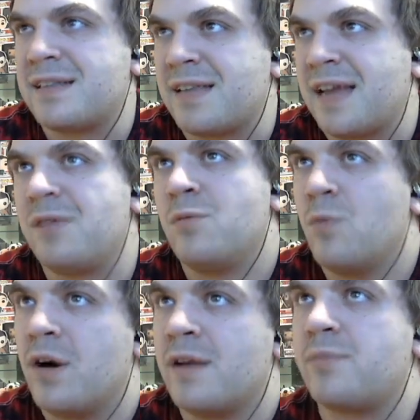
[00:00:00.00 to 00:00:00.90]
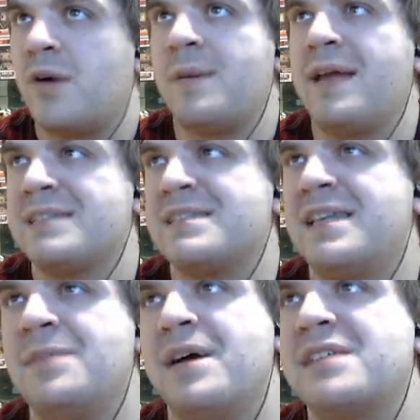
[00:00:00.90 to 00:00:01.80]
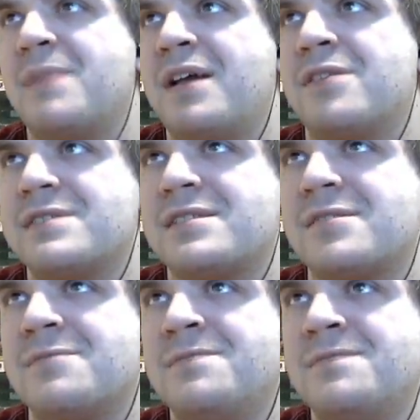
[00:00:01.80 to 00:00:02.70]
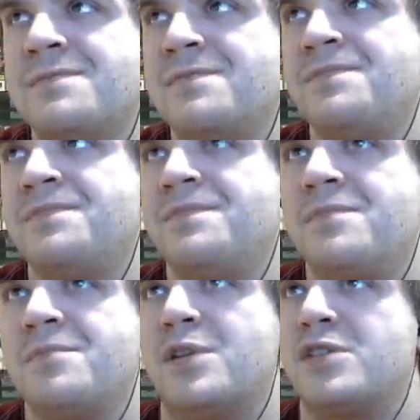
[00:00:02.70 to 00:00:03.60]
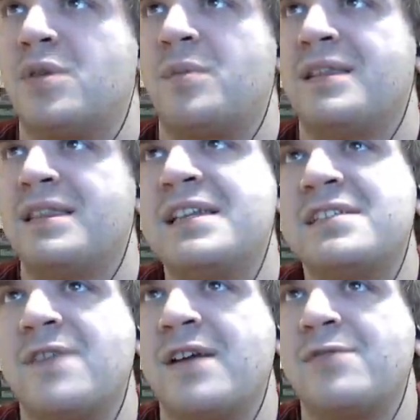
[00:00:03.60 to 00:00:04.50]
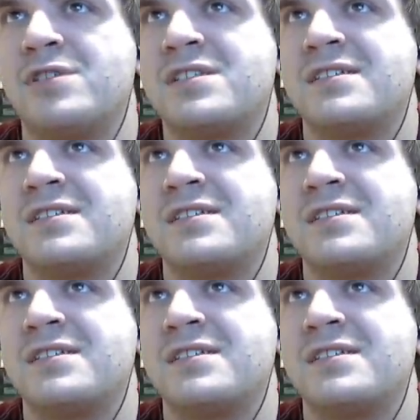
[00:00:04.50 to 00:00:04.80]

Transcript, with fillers: 10 1 probably has the best battle system. But it's one of my least favorites because I